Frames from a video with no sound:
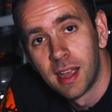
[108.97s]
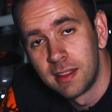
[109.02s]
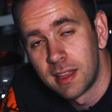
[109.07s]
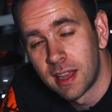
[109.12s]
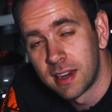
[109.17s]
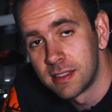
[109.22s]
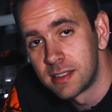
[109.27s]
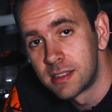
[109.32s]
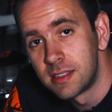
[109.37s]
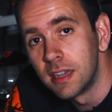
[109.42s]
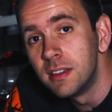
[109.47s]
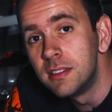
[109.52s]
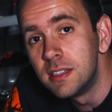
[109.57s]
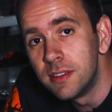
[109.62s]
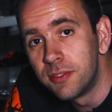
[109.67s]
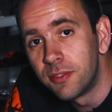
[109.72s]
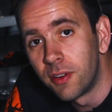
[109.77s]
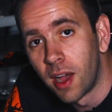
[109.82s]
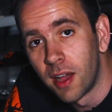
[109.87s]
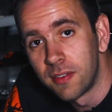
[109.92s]
And that is
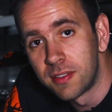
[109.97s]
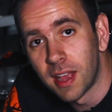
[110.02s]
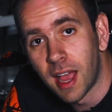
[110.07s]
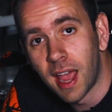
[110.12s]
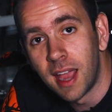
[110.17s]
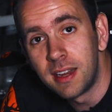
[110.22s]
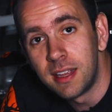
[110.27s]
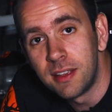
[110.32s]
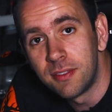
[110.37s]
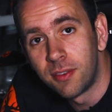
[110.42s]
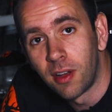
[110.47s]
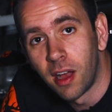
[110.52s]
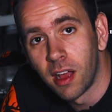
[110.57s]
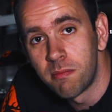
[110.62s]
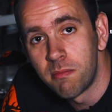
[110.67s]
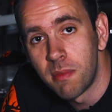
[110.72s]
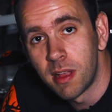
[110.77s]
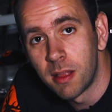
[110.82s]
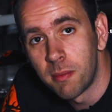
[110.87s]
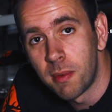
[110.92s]
65 to
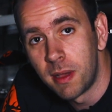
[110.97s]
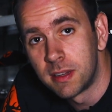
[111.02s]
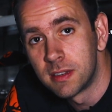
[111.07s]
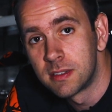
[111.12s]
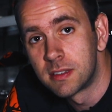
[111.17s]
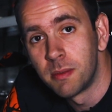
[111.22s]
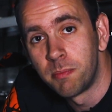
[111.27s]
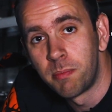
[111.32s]
85 millimeters,